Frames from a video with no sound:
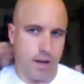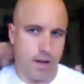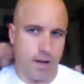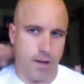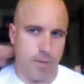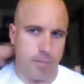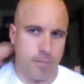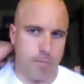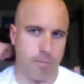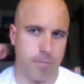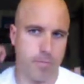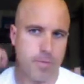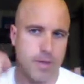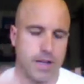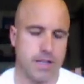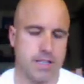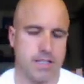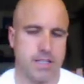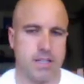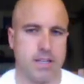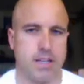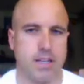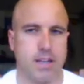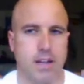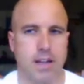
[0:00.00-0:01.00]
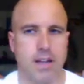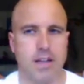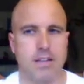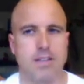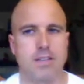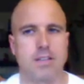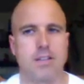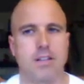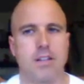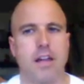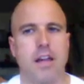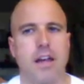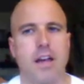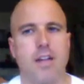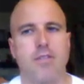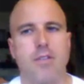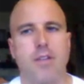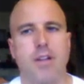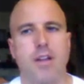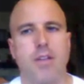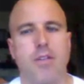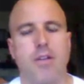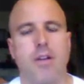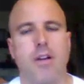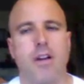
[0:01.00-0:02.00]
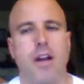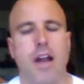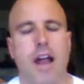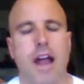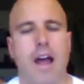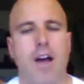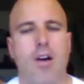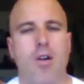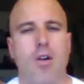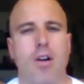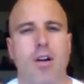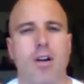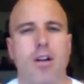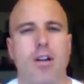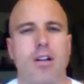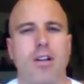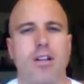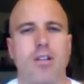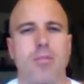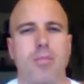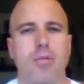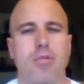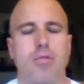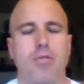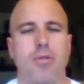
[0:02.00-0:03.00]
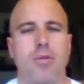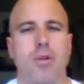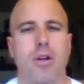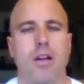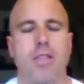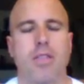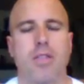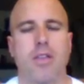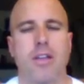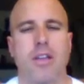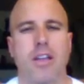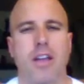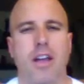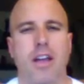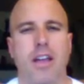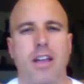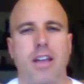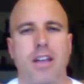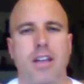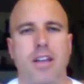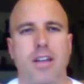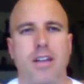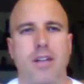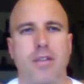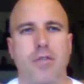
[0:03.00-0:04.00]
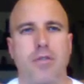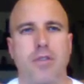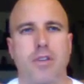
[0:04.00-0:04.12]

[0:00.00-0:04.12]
That's it. I still have another hour before I think I can